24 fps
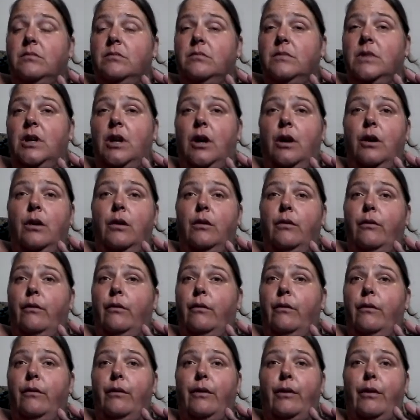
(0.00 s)

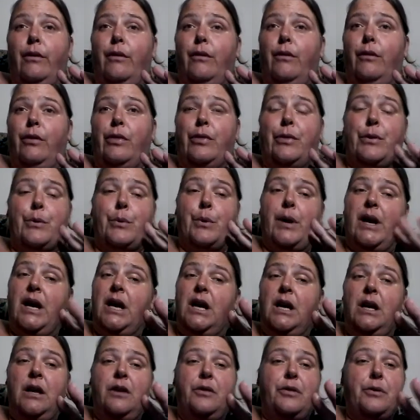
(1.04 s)

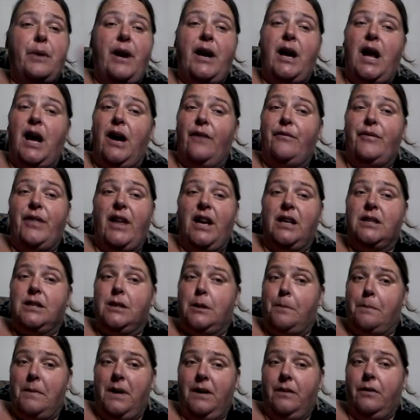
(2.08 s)
$3,500
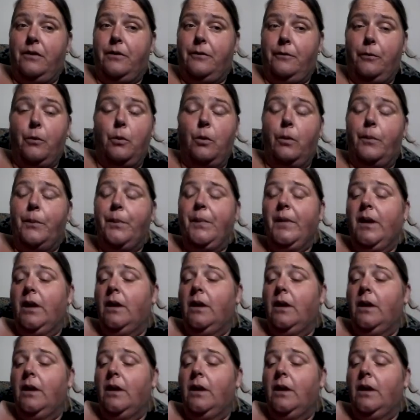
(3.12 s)
a month for.